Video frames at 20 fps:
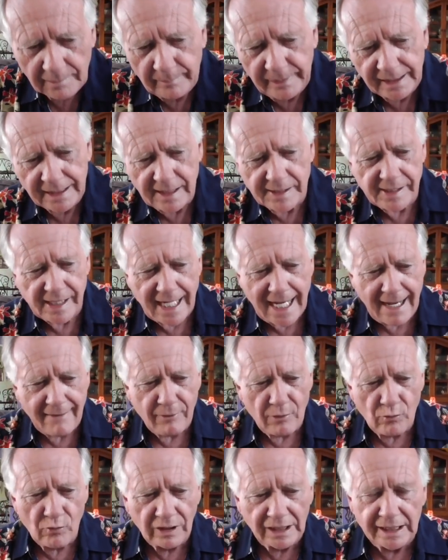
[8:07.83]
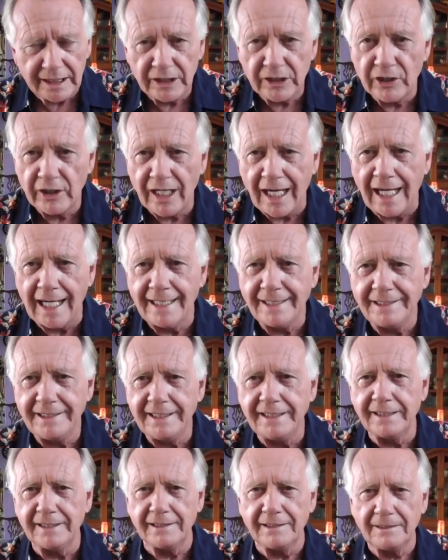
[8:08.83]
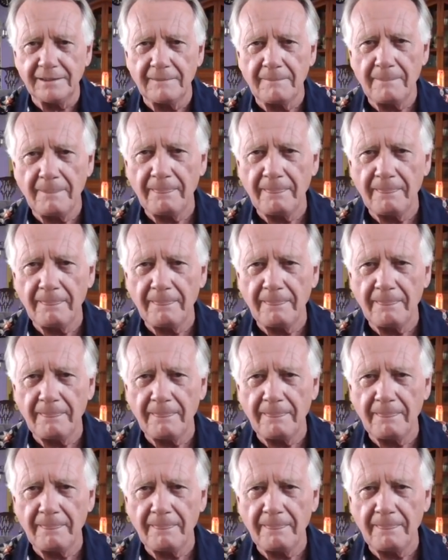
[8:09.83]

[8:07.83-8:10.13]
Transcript: Because I have a really good idea,